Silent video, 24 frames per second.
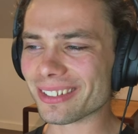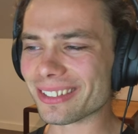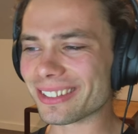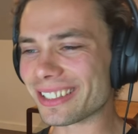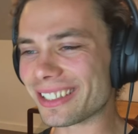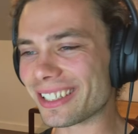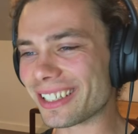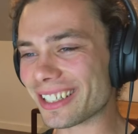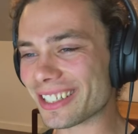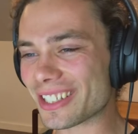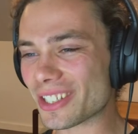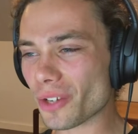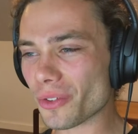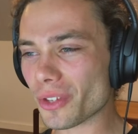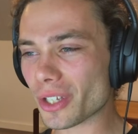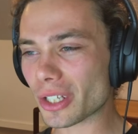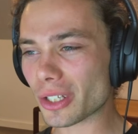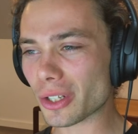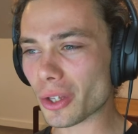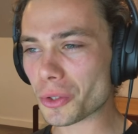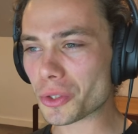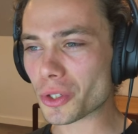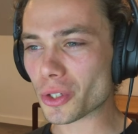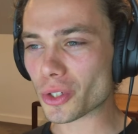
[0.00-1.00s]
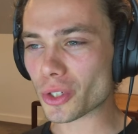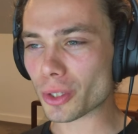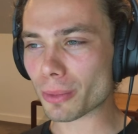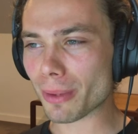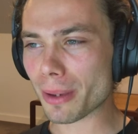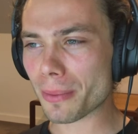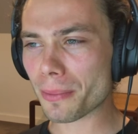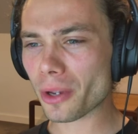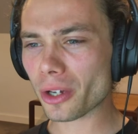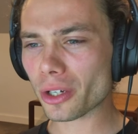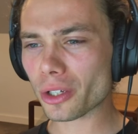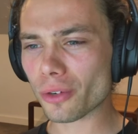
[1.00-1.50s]
Ah, it's not the closest, so
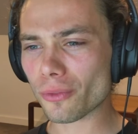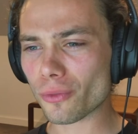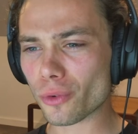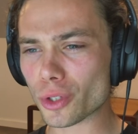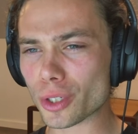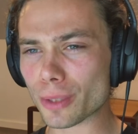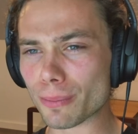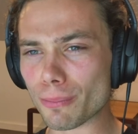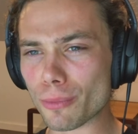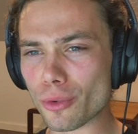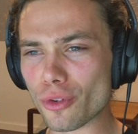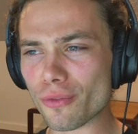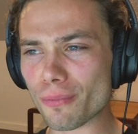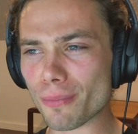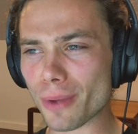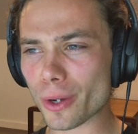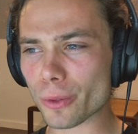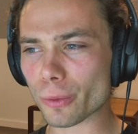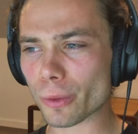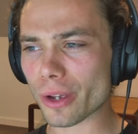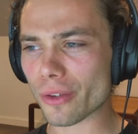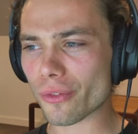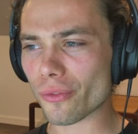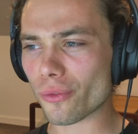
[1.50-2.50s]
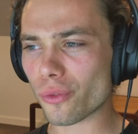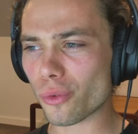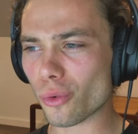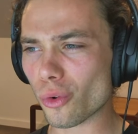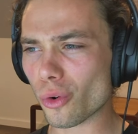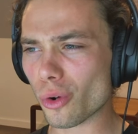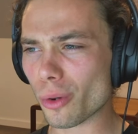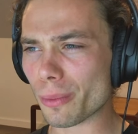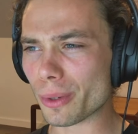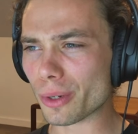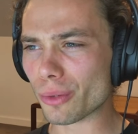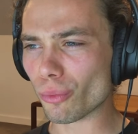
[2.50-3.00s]
maybe I can afford to move motorway
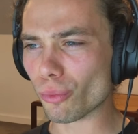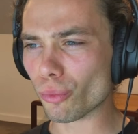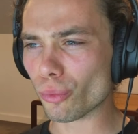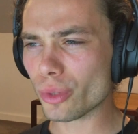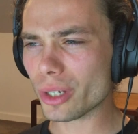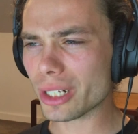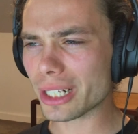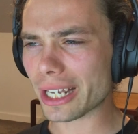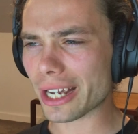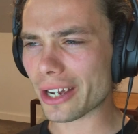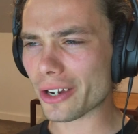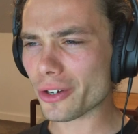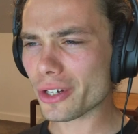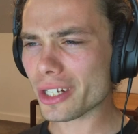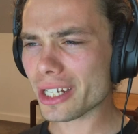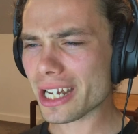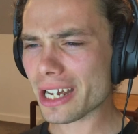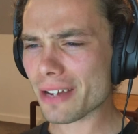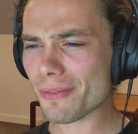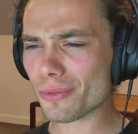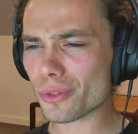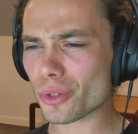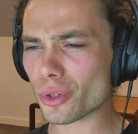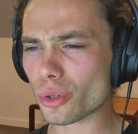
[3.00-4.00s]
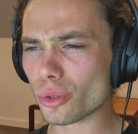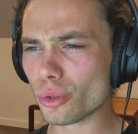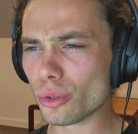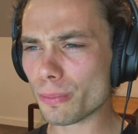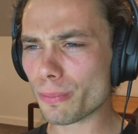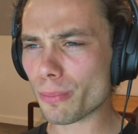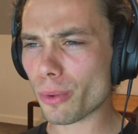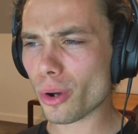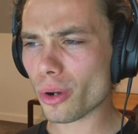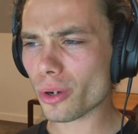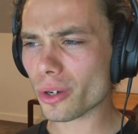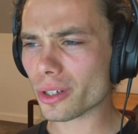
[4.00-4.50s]
4, but really I only have two
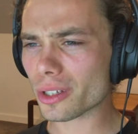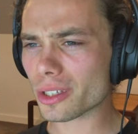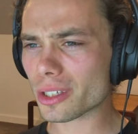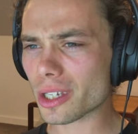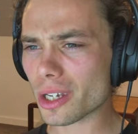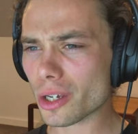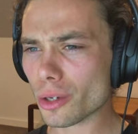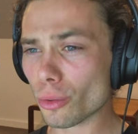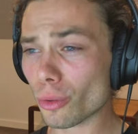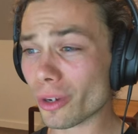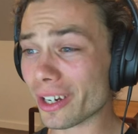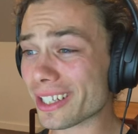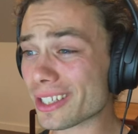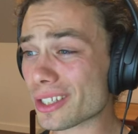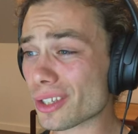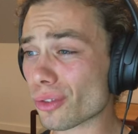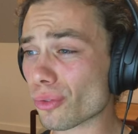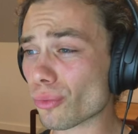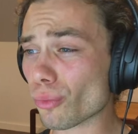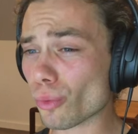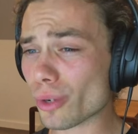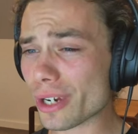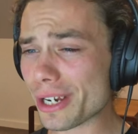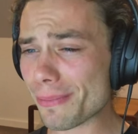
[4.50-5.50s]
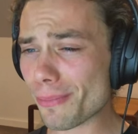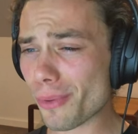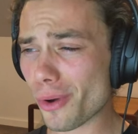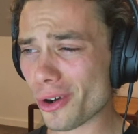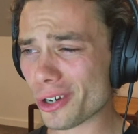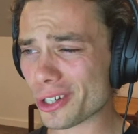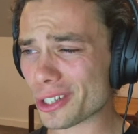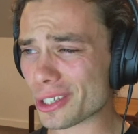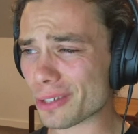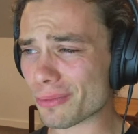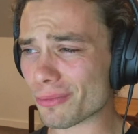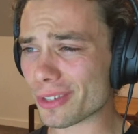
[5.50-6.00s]
pockets, well I guess three
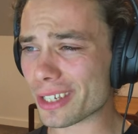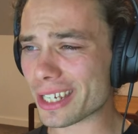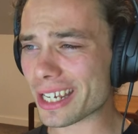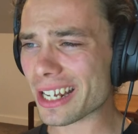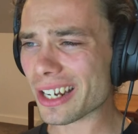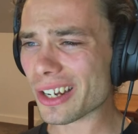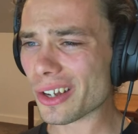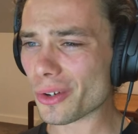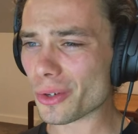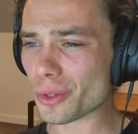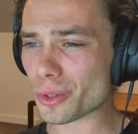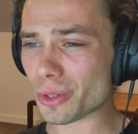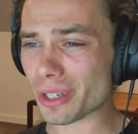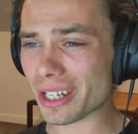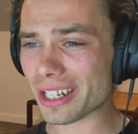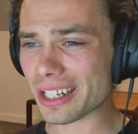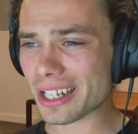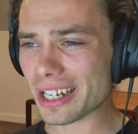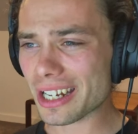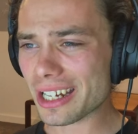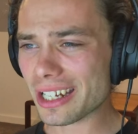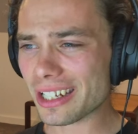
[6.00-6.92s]
pockets of yellow, so that